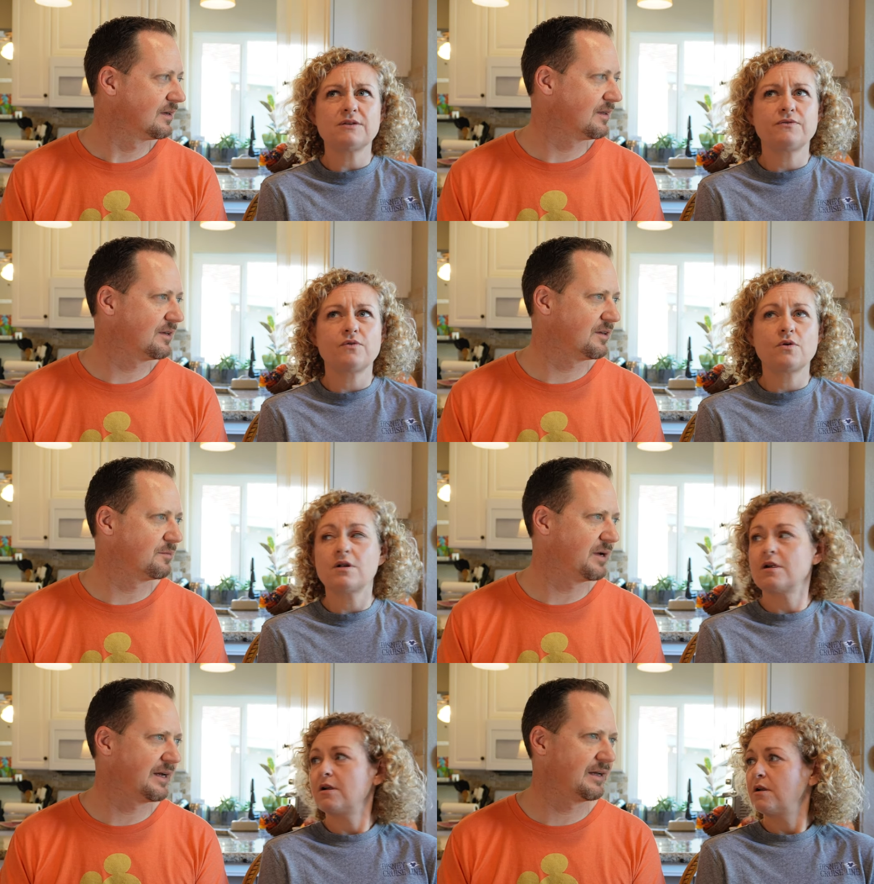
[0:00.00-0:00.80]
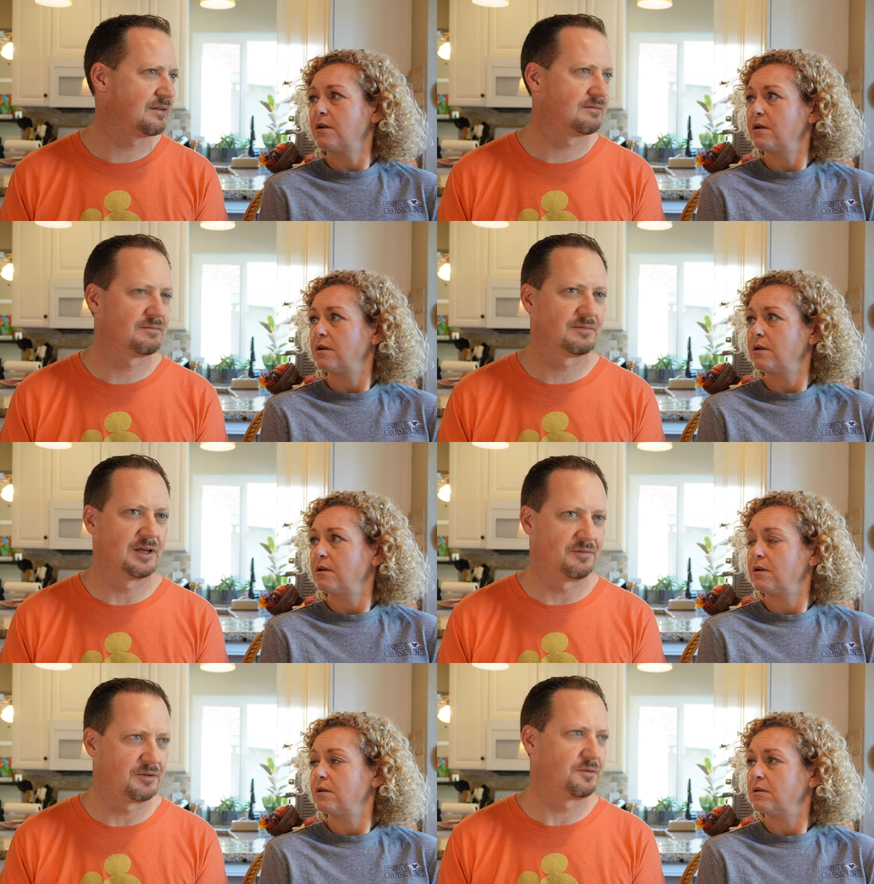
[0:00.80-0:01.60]
Speaker 1: and for- And they did buy
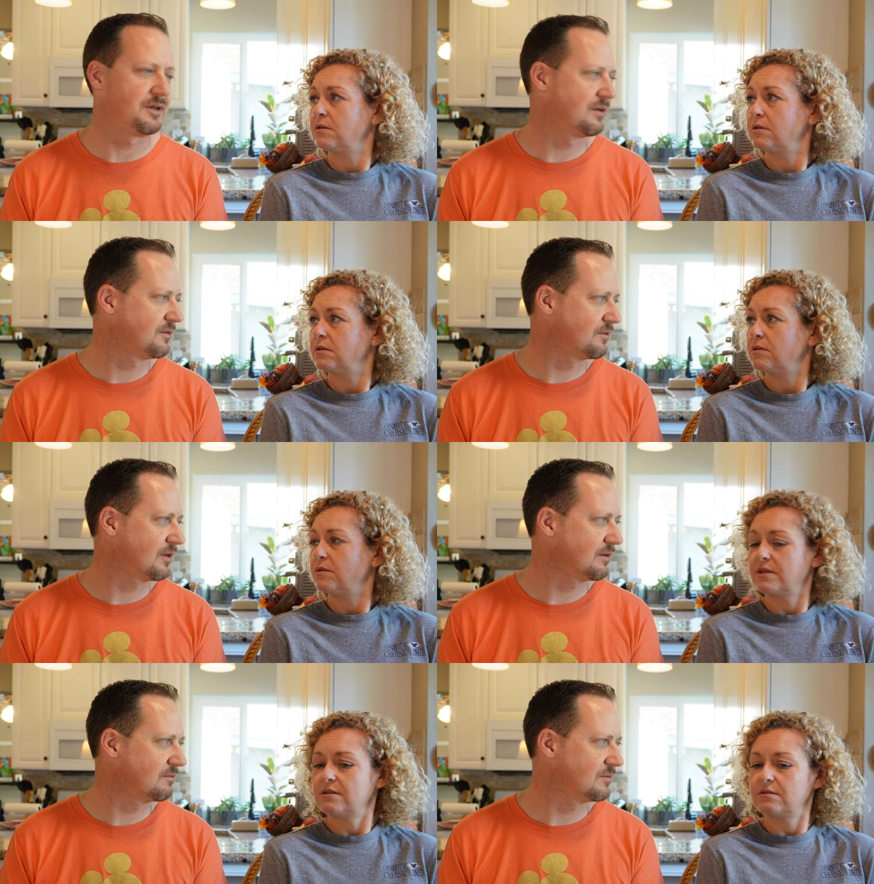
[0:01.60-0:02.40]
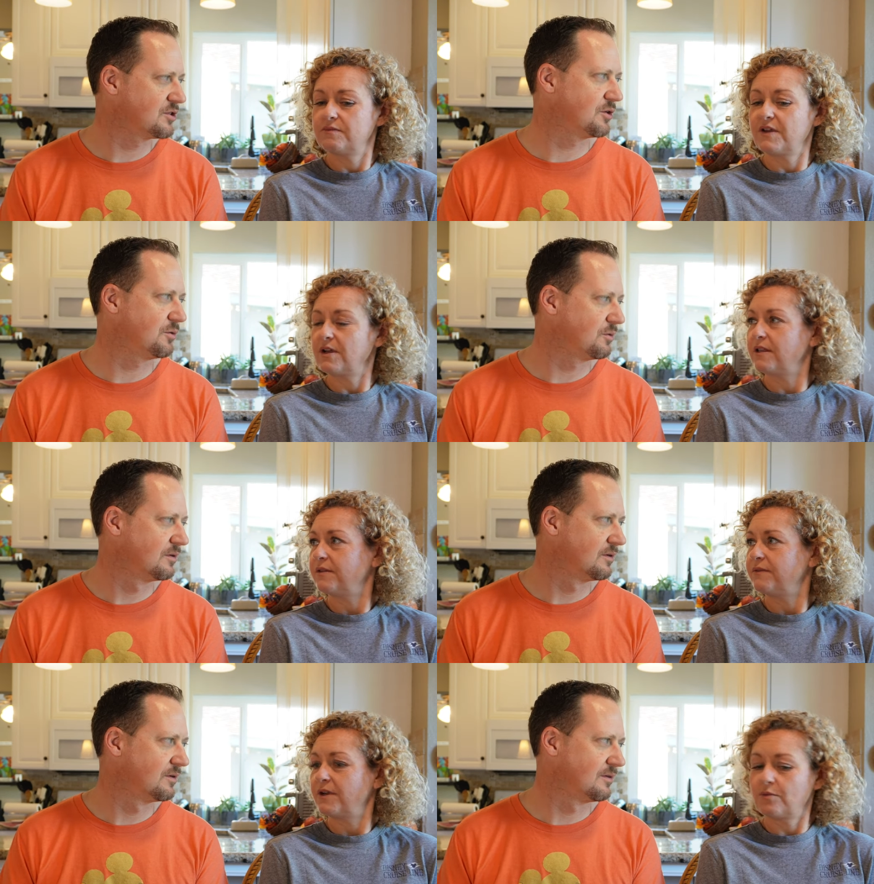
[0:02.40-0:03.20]
a few things, like
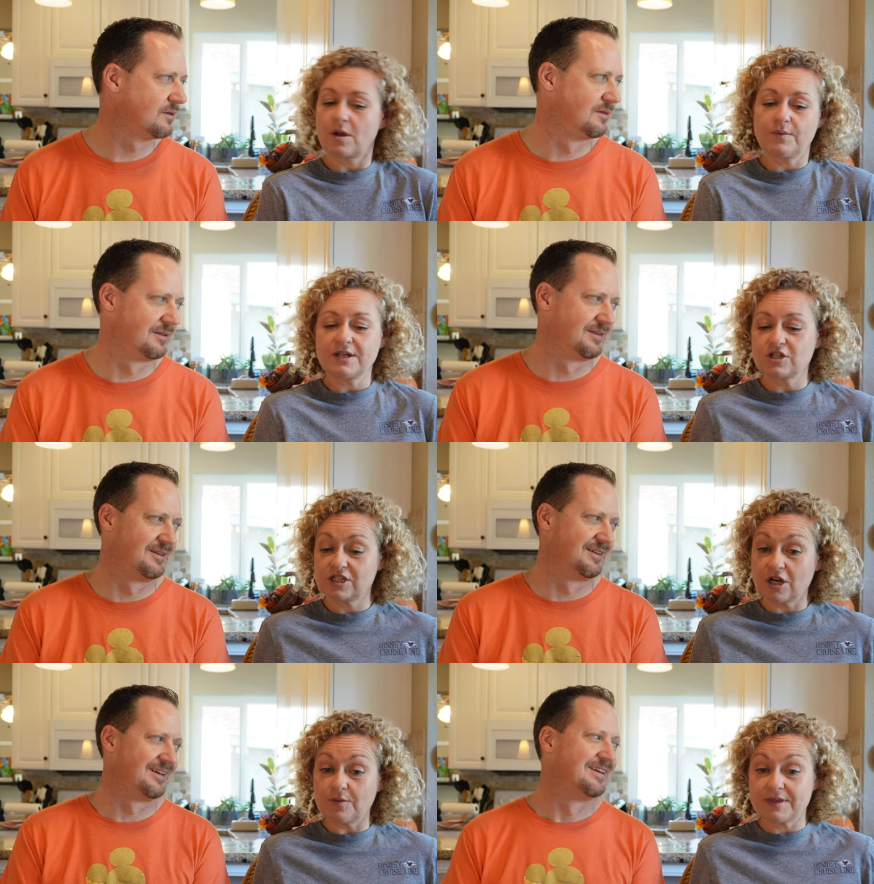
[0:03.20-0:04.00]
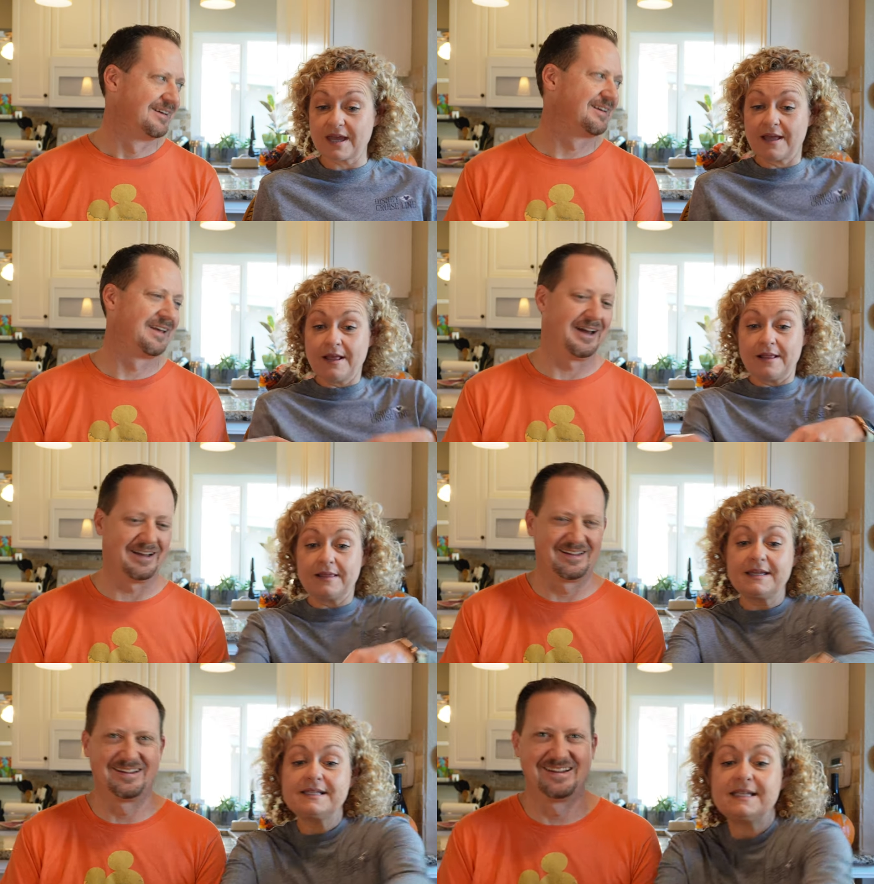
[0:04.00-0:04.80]
Speaker 2: two. Very, very, well, we can just start with that.
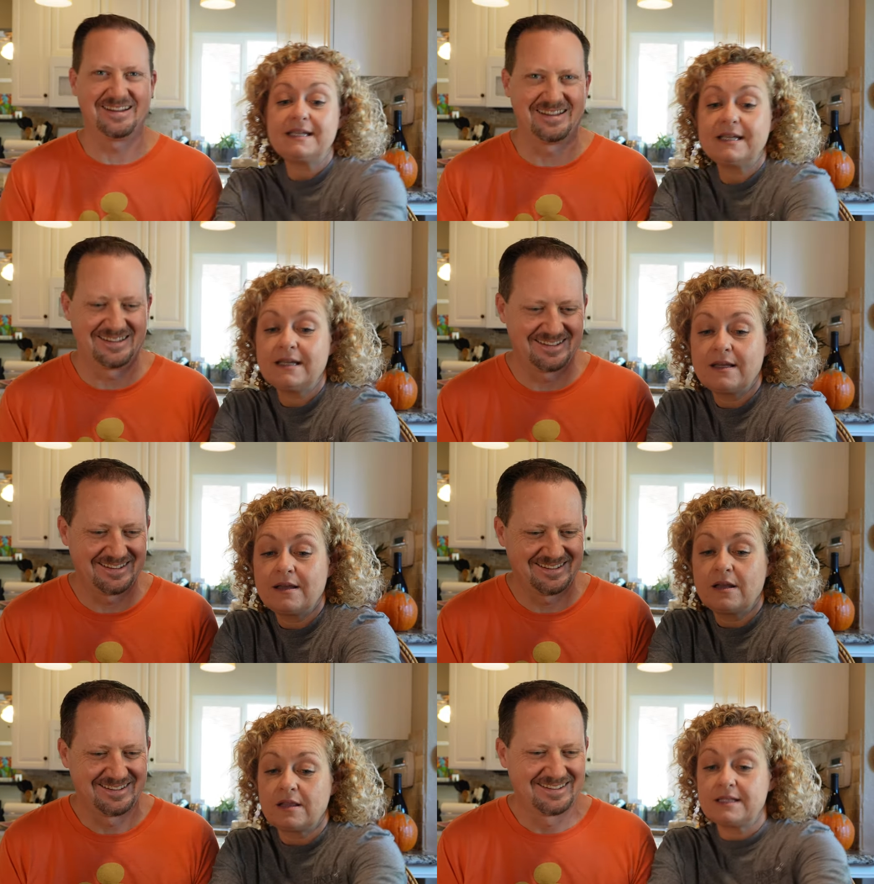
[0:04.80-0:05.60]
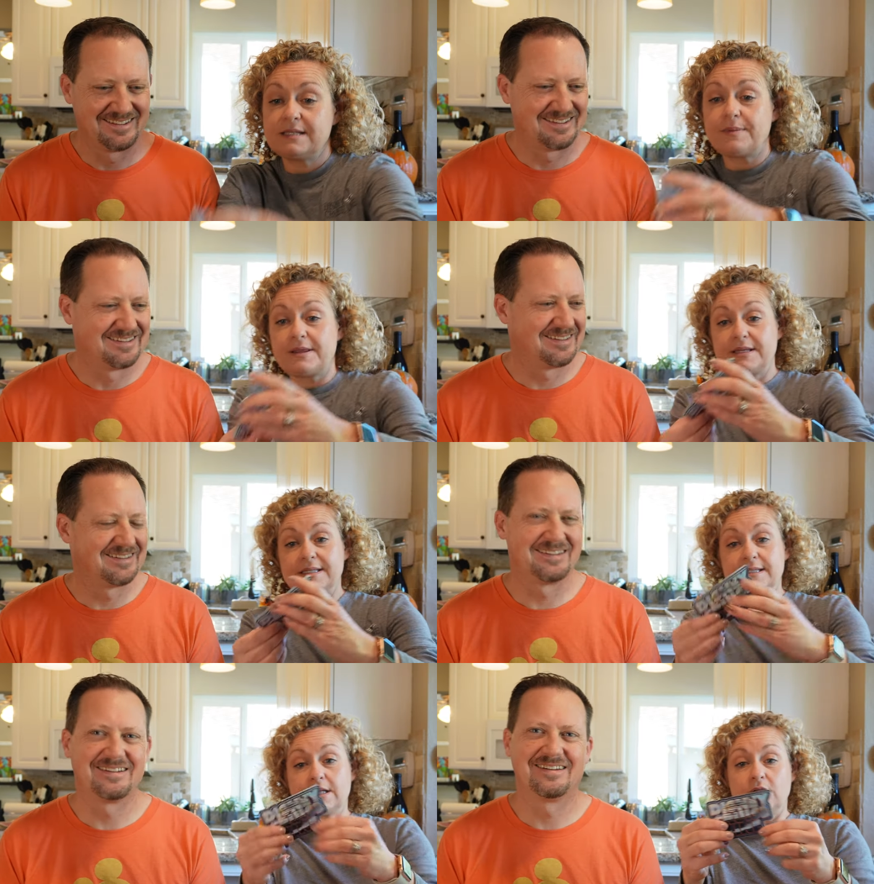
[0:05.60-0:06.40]
Speaker 1: Yeah. Lindsay,
Speaker 2: Lindsay bought
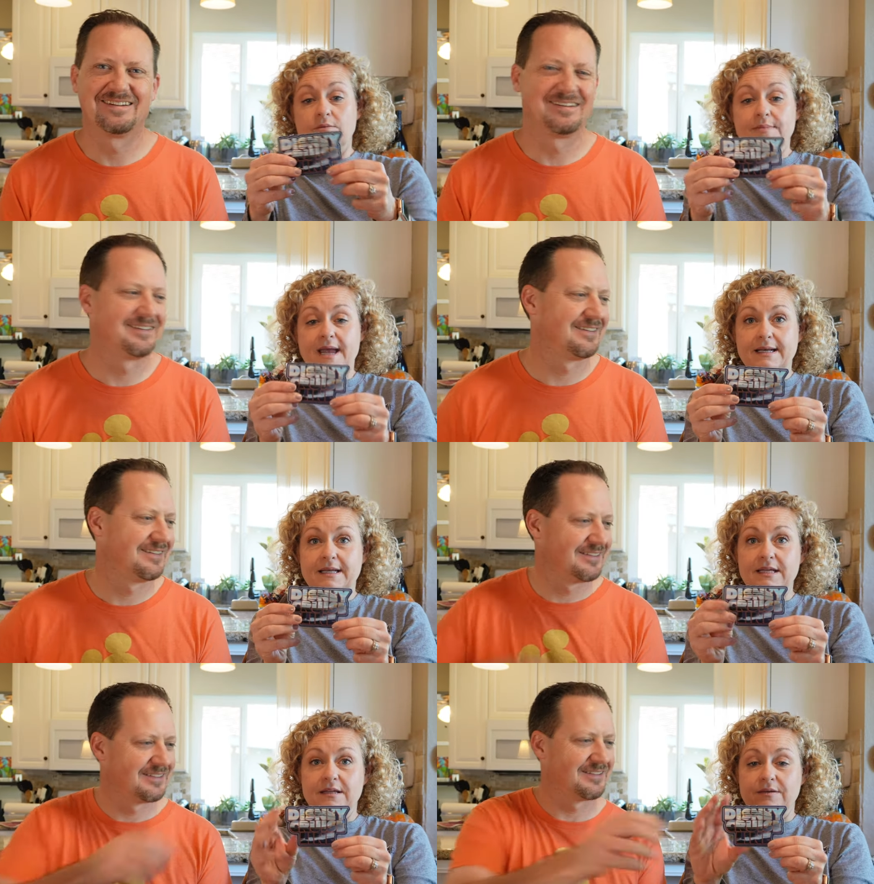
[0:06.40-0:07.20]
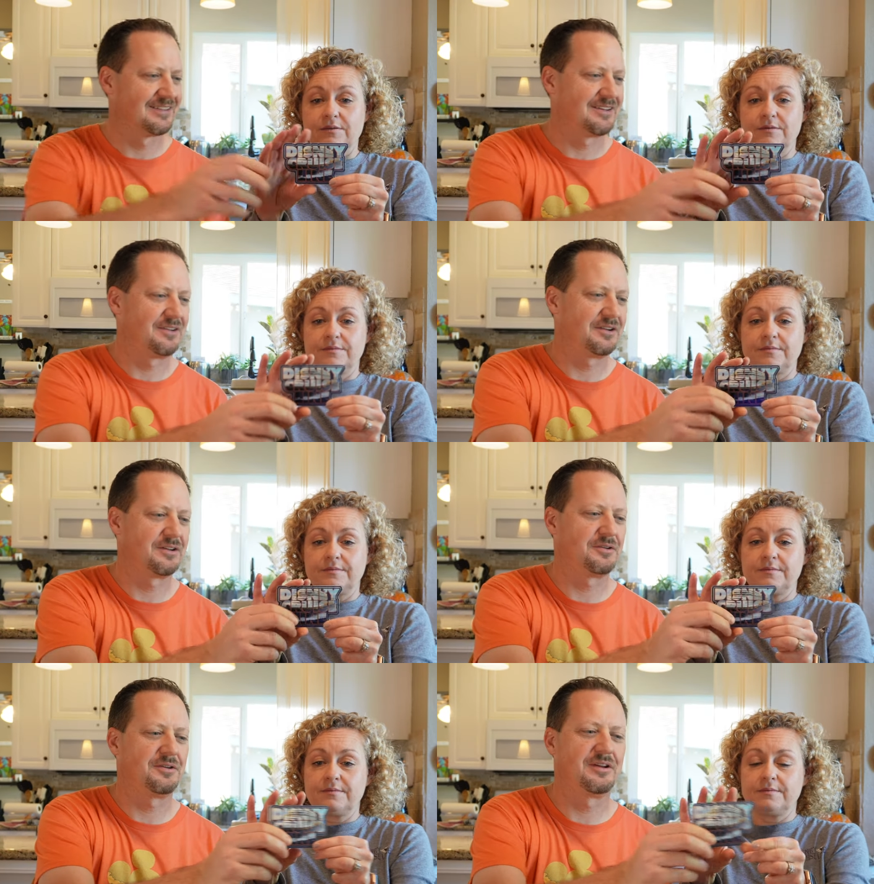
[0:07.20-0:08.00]
this little magnet.
Speaker 1: Here, you
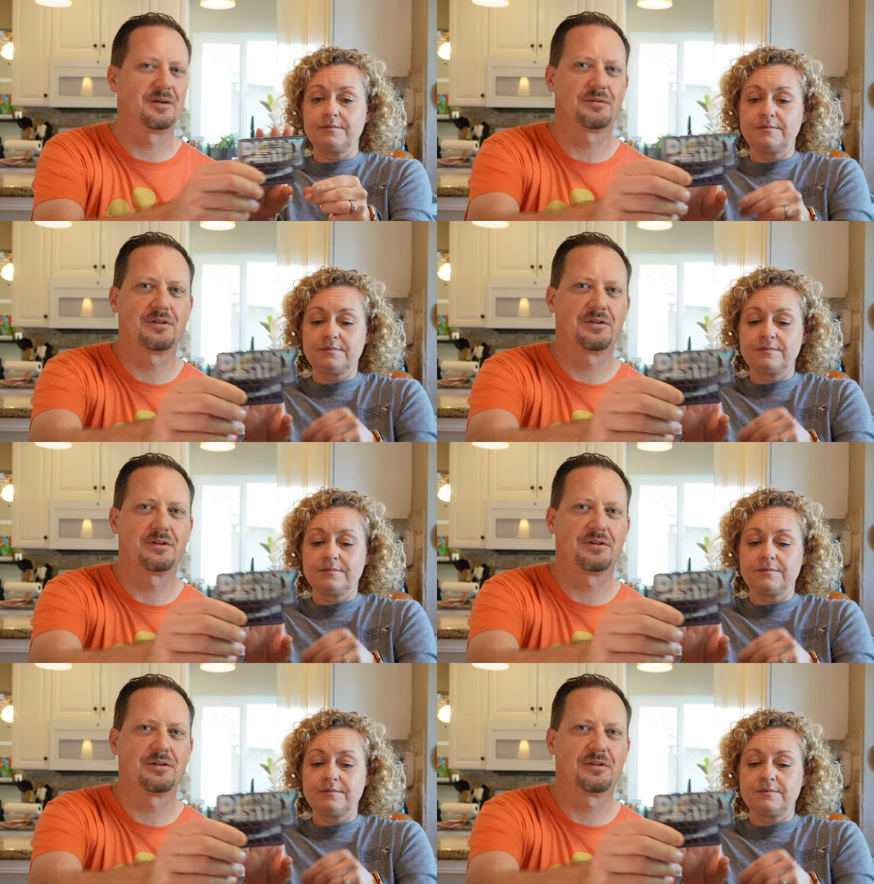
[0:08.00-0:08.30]
can hold it up